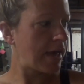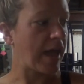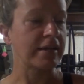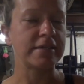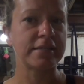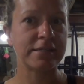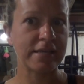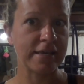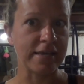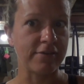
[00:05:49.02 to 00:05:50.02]

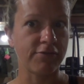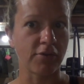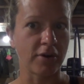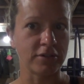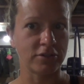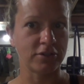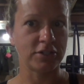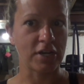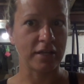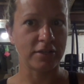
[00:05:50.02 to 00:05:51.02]
XT 400
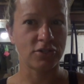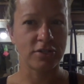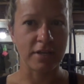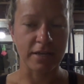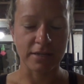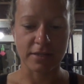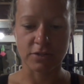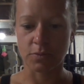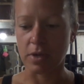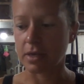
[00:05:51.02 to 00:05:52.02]
challenge the end of
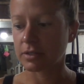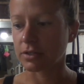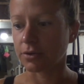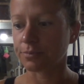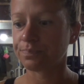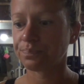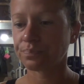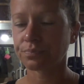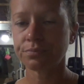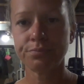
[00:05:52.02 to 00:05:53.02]
this week, so
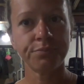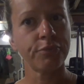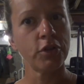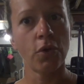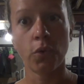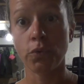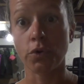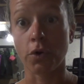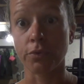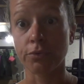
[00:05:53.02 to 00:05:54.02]
who
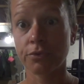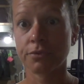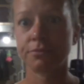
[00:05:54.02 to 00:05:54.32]
knows.